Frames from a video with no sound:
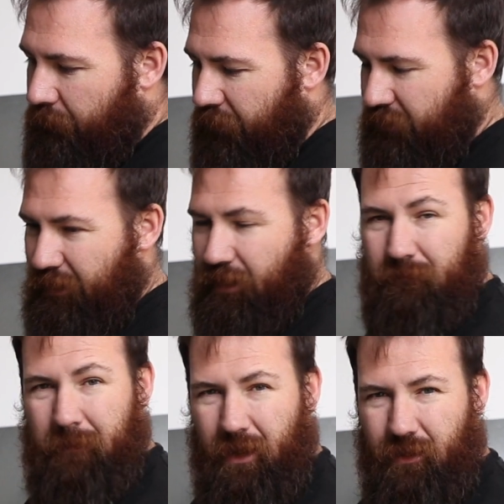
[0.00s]
the
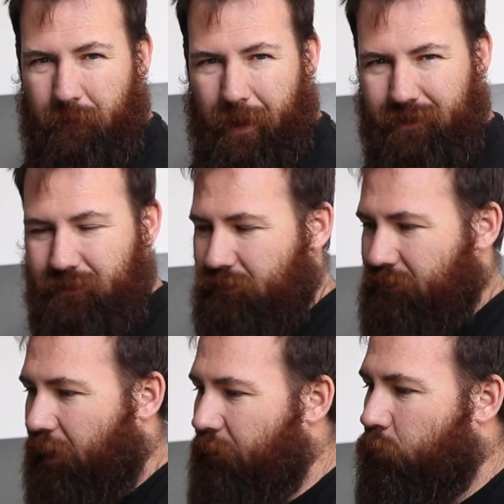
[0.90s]
second mount on the passenger
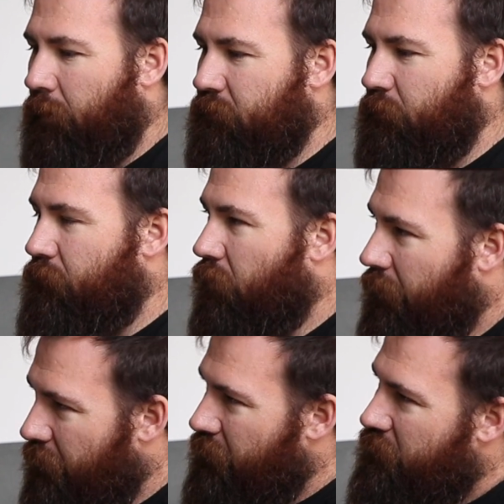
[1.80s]
side once we've got
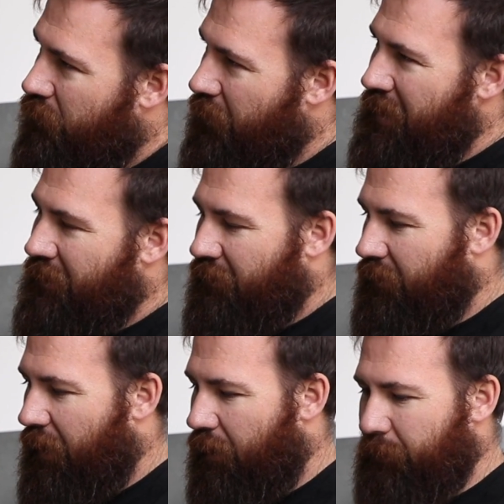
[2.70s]
it sort of in the
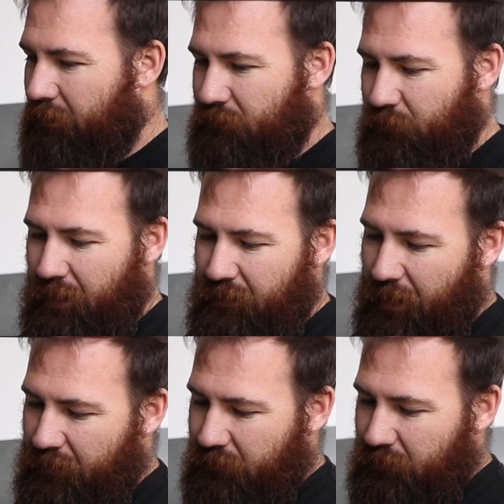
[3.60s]
car, because we need
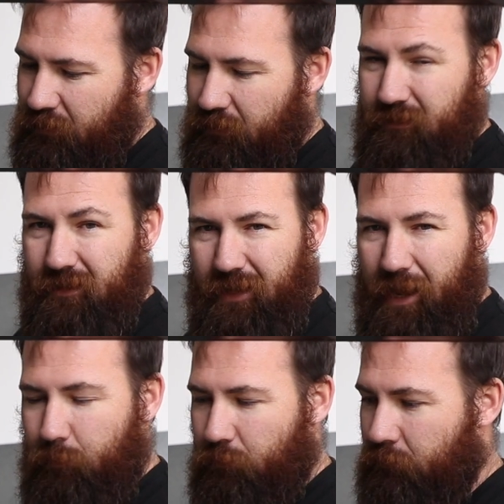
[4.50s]
to use the
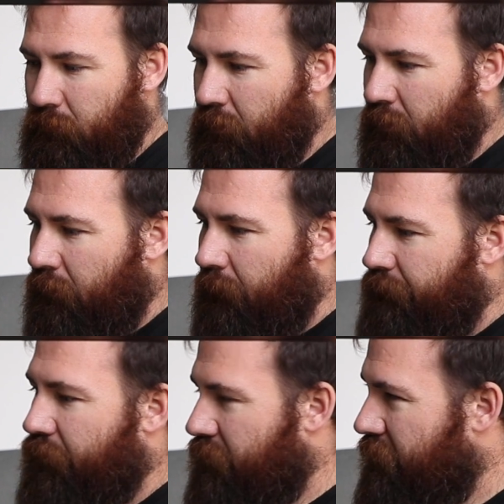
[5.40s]
table
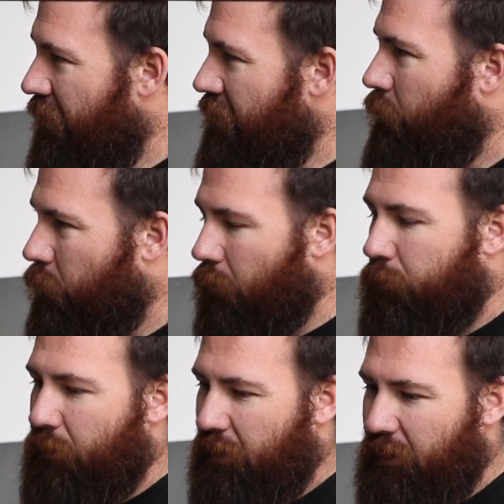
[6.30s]
to steady it while
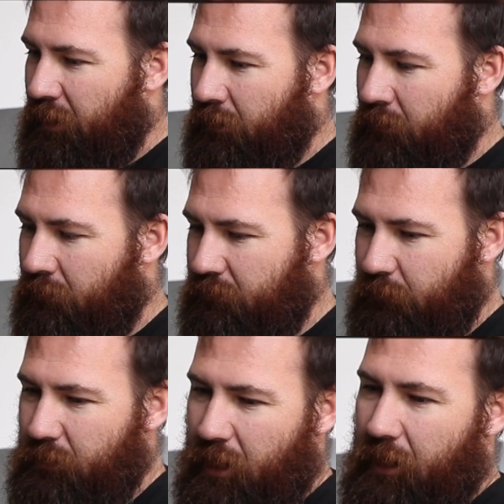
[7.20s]
putting it in. So
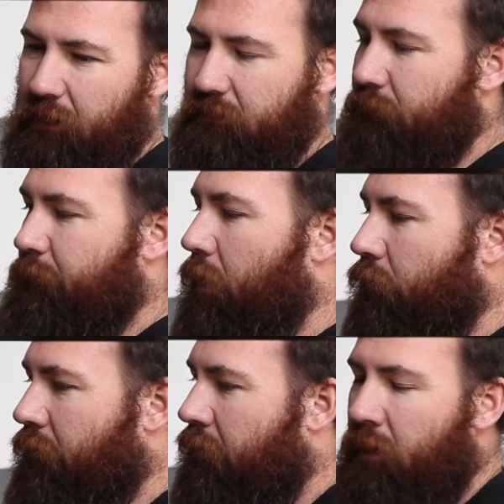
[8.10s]
we can't actually
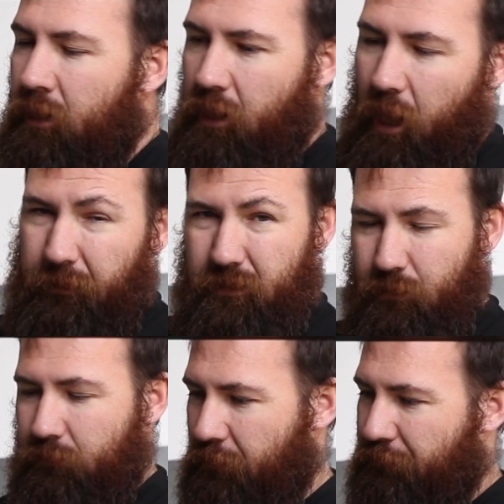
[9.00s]
bolt only
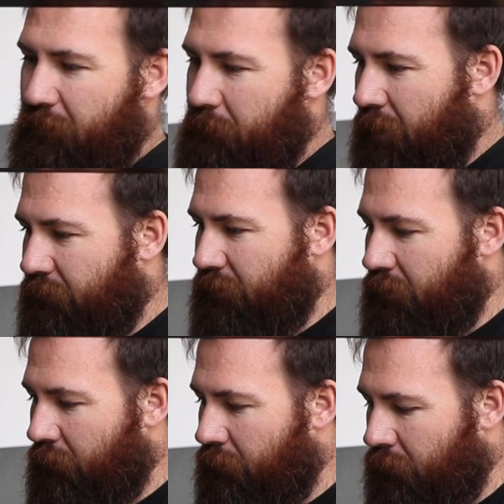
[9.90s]
2 of the 3 mounts
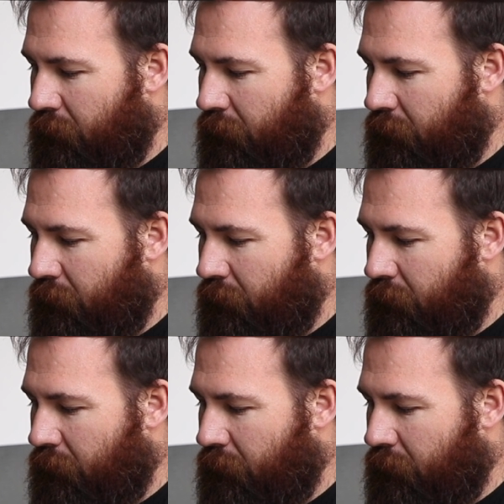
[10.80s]
in